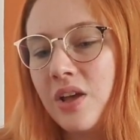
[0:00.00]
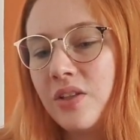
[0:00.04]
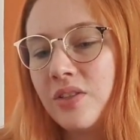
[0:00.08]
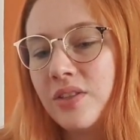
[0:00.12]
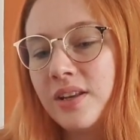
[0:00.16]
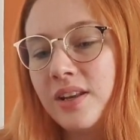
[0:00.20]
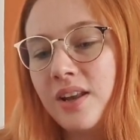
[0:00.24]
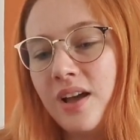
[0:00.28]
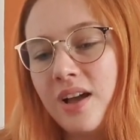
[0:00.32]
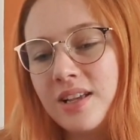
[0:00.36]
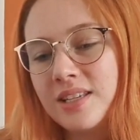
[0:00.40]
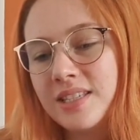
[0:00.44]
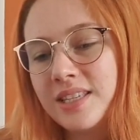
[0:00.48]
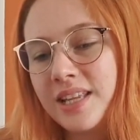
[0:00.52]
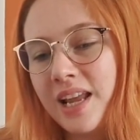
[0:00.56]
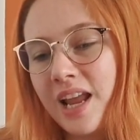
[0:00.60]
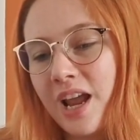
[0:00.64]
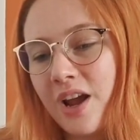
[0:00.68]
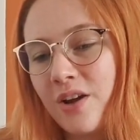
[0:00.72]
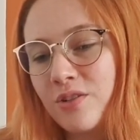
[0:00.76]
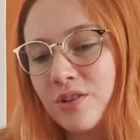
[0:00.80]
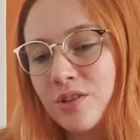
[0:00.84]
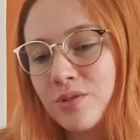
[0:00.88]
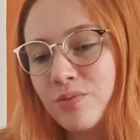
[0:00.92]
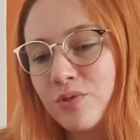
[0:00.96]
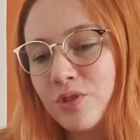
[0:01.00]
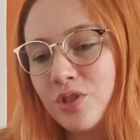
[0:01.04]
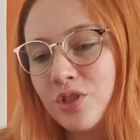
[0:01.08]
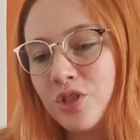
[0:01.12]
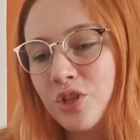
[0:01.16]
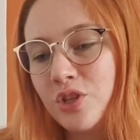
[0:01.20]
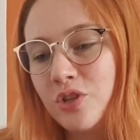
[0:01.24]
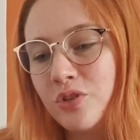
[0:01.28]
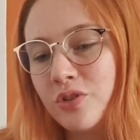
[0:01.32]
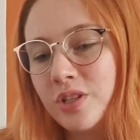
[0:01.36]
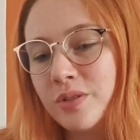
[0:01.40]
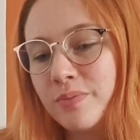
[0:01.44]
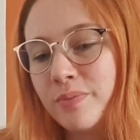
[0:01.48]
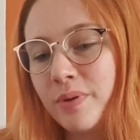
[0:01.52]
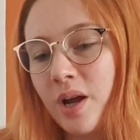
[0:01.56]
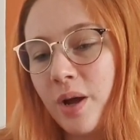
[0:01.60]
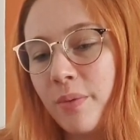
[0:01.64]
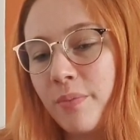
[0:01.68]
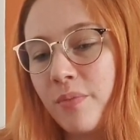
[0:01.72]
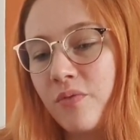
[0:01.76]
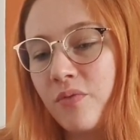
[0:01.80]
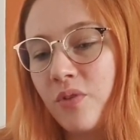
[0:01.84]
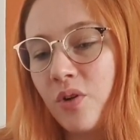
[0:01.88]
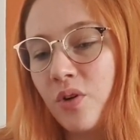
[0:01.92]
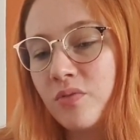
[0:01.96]
The last thing Eros wants to do is
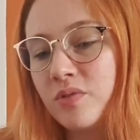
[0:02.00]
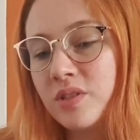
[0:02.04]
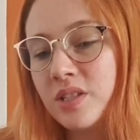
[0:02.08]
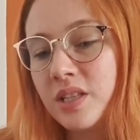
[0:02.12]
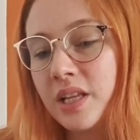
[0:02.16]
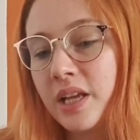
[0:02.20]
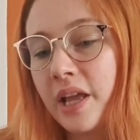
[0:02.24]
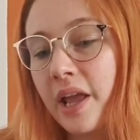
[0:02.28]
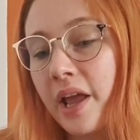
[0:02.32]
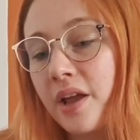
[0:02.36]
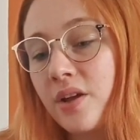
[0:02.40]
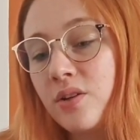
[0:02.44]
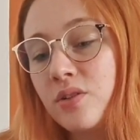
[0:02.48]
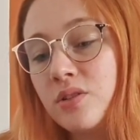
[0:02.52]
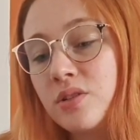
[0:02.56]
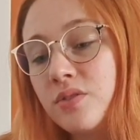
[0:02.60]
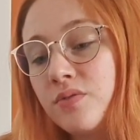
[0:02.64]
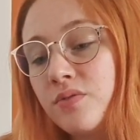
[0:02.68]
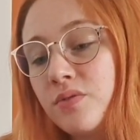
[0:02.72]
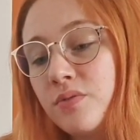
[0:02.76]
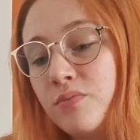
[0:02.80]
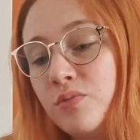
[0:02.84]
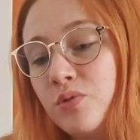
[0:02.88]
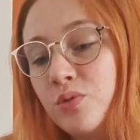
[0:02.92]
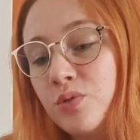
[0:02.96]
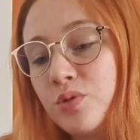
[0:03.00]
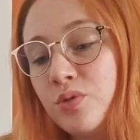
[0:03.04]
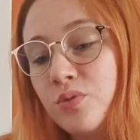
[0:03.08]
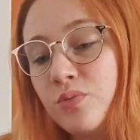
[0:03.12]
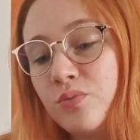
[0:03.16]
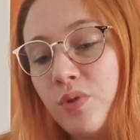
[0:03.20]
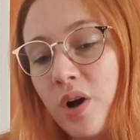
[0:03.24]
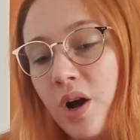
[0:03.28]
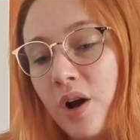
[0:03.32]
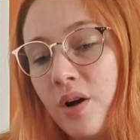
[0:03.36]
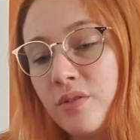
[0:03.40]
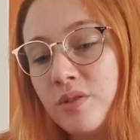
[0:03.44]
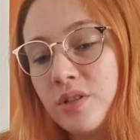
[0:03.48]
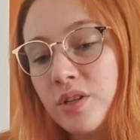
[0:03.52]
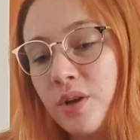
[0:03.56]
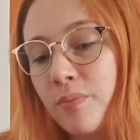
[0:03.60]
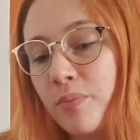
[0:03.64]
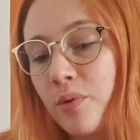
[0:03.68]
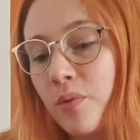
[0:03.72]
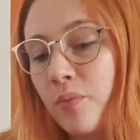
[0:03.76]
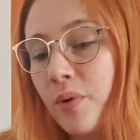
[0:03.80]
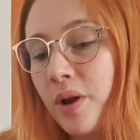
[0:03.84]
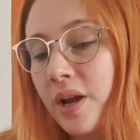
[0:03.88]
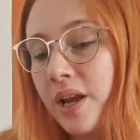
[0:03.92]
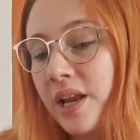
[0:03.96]
become involved in the chaos of the mortal world,
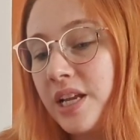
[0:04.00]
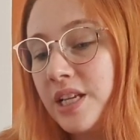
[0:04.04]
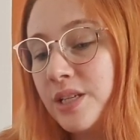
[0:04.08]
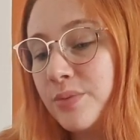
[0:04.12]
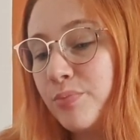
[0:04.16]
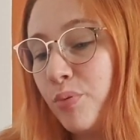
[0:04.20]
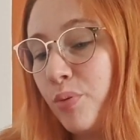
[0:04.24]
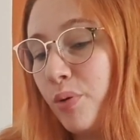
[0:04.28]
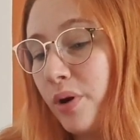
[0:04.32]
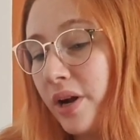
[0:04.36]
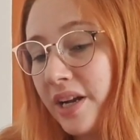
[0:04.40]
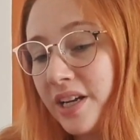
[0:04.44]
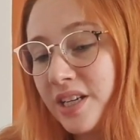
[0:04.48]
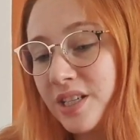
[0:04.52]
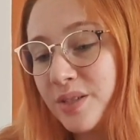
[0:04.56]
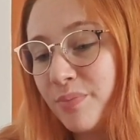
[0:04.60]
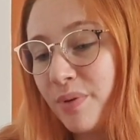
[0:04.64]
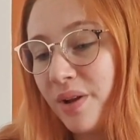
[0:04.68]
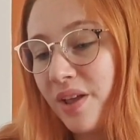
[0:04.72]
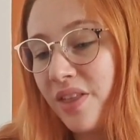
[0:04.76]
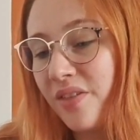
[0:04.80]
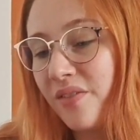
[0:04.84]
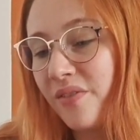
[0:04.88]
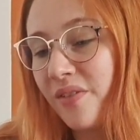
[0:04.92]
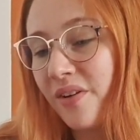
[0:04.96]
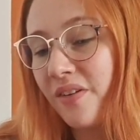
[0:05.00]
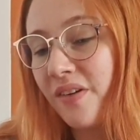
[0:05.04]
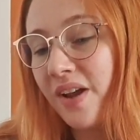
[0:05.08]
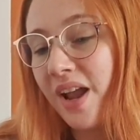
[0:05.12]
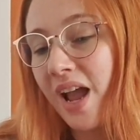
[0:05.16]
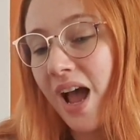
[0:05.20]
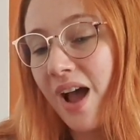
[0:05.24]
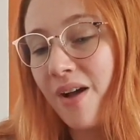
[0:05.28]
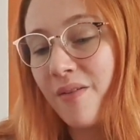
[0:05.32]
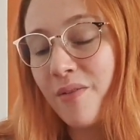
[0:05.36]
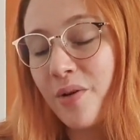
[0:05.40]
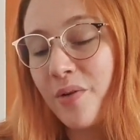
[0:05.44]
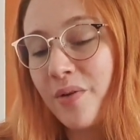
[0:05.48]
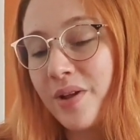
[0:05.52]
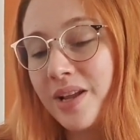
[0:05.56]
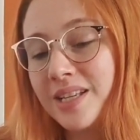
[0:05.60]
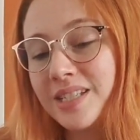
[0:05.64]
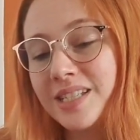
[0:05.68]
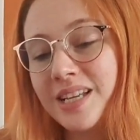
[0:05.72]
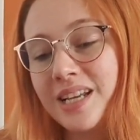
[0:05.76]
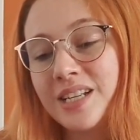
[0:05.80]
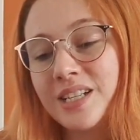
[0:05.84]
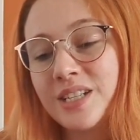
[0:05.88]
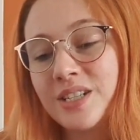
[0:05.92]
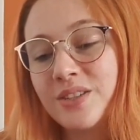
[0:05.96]
but when he's pricked by the very arrow
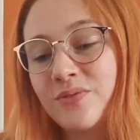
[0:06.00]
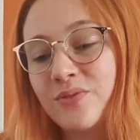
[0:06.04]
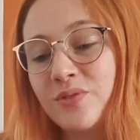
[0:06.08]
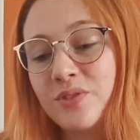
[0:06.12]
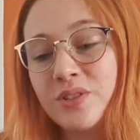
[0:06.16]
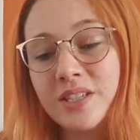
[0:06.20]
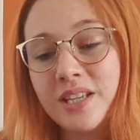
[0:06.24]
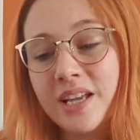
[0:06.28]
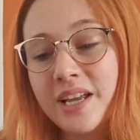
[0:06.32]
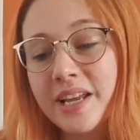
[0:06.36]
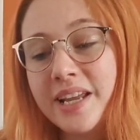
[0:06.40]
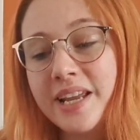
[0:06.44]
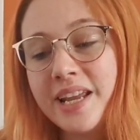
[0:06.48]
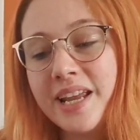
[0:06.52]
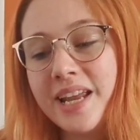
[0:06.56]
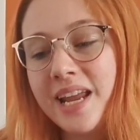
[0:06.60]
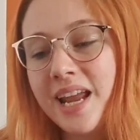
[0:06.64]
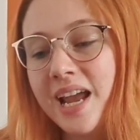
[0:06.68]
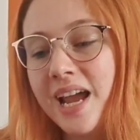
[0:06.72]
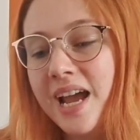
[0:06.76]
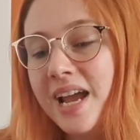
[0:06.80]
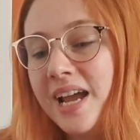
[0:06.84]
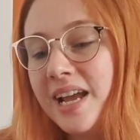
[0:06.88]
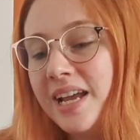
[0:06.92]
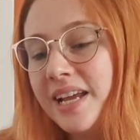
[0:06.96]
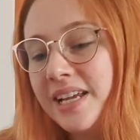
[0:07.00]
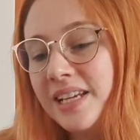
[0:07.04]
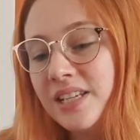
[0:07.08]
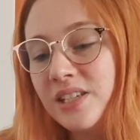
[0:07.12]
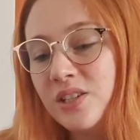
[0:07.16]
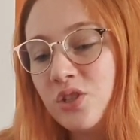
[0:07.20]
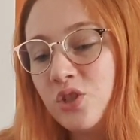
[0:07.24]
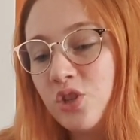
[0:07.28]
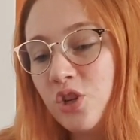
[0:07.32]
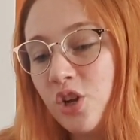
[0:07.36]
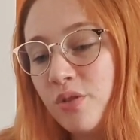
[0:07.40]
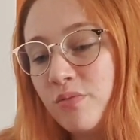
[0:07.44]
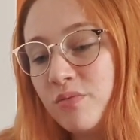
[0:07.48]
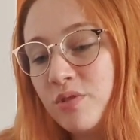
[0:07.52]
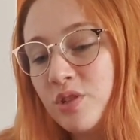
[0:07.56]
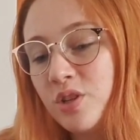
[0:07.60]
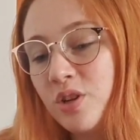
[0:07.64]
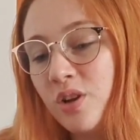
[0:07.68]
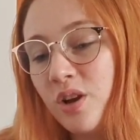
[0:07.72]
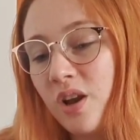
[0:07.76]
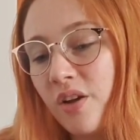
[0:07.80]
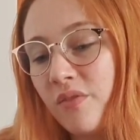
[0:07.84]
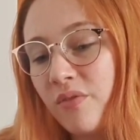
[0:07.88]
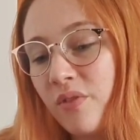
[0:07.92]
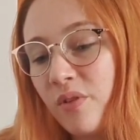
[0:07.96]
intended for Psyche, he is doomed
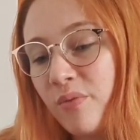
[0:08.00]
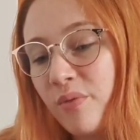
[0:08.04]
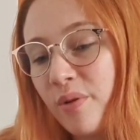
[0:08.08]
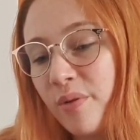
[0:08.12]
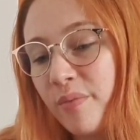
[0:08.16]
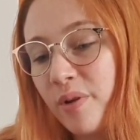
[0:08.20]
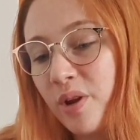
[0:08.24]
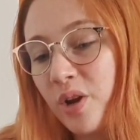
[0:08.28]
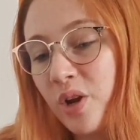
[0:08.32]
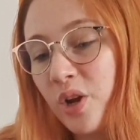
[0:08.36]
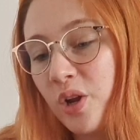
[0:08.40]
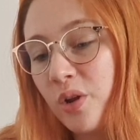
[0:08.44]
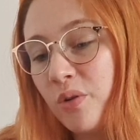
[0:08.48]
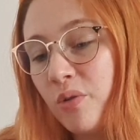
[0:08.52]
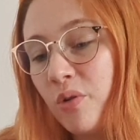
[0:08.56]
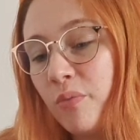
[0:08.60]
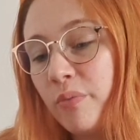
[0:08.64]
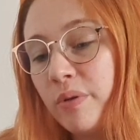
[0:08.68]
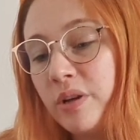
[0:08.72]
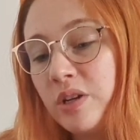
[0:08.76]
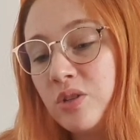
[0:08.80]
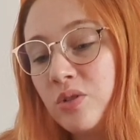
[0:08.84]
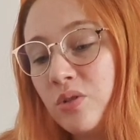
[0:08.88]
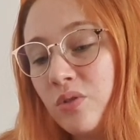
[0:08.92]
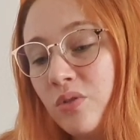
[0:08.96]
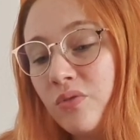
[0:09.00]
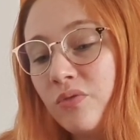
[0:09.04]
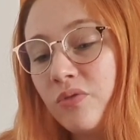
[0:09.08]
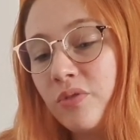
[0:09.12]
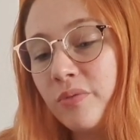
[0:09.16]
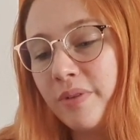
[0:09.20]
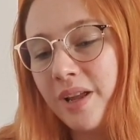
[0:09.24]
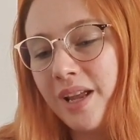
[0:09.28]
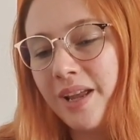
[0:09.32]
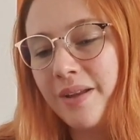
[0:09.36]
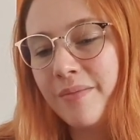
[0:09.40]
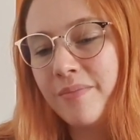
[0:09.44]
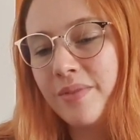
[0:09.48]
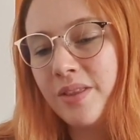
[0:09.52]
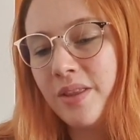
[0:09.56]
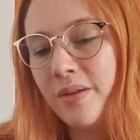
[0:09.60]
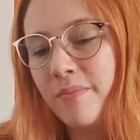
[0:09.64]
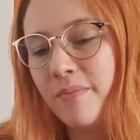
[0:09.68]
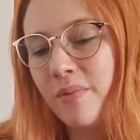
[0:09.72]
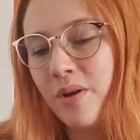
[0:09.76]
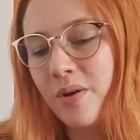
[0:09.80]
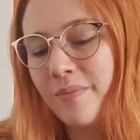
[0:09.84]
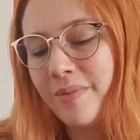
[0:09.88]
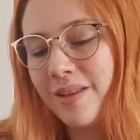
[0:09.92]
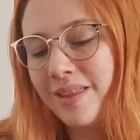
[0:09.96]
to love a woman who will be torn from him the
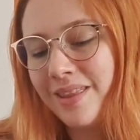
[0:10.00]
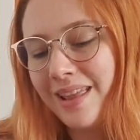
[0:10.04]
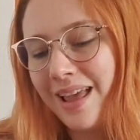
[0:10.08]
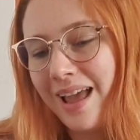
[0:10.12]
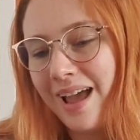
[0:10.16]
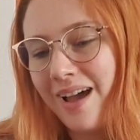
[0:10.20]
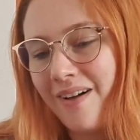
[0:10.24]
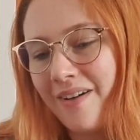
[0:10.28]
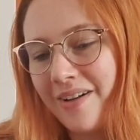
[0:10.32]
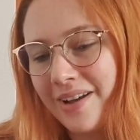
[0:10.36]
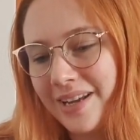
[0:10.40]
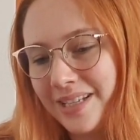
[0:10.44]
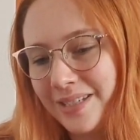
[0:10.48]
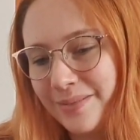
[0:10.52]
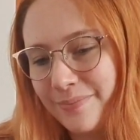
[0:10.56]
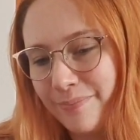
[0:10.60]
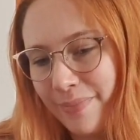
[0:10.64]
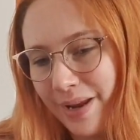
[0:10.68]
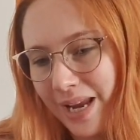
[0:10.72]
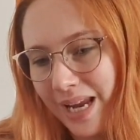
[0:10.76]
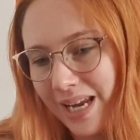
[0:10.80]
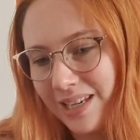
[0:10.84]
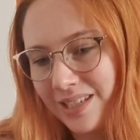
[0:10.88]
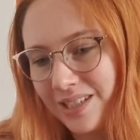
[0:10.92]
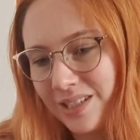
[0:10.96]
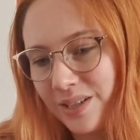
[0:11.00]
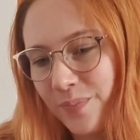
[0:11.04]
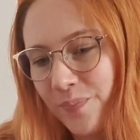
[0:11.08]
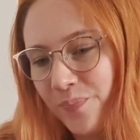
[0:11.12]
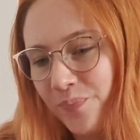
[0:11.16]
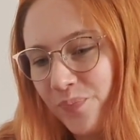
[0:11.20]
moment their eyes meet.